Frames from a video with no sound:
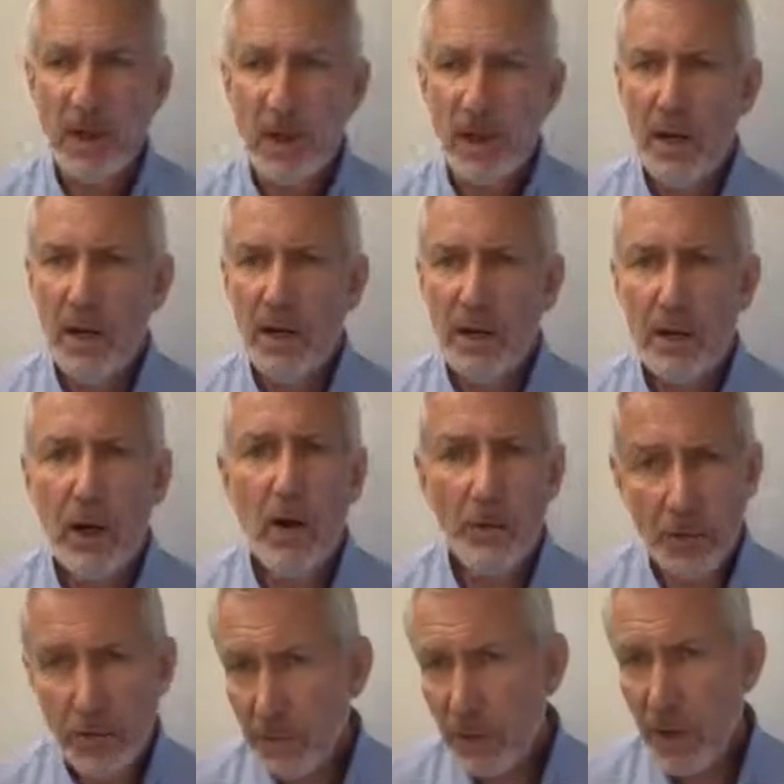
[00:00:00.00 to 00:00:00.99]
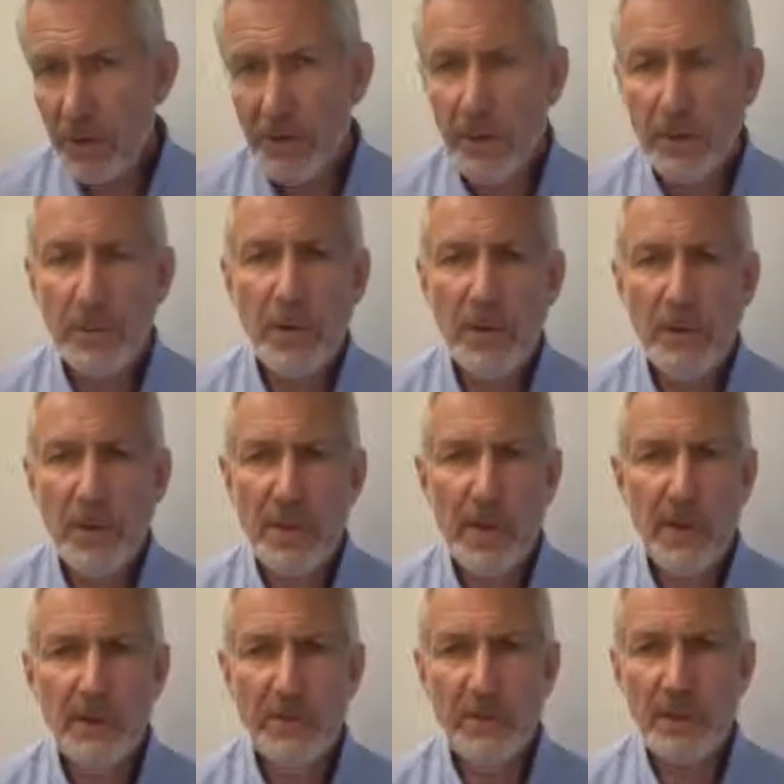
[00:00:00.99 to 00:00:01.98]
on the run
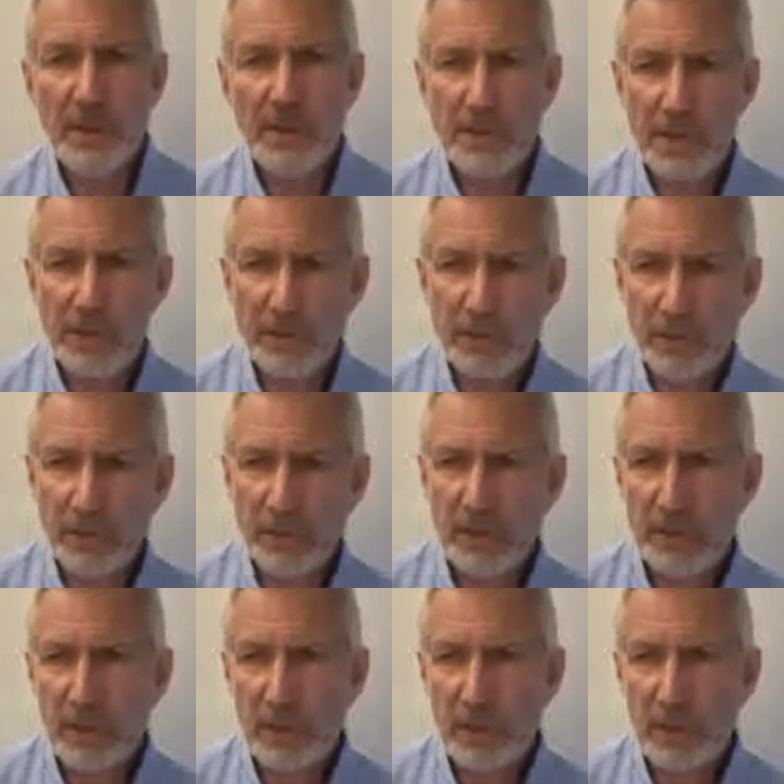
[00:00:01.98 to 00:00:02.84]
without any adjustment.